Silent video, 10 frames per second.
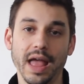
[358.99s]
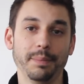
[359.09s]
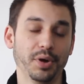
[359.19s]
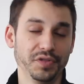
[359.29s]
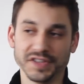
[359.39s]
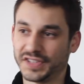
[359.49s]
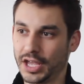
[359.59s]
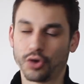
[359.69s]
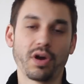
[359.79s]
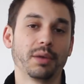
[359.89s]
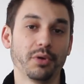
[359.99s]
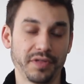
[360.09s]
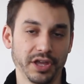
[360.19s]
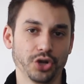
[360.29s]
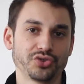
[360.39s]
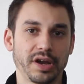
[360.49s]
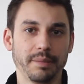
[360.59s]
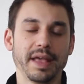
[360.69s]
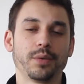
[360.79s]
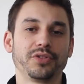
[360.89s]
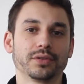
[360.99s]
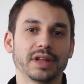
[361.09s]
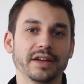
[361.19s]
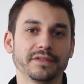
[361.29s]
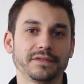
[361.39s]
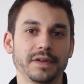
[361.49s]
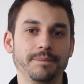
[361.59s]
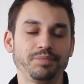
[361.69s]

and build this incredible thing you're trying to make with your life.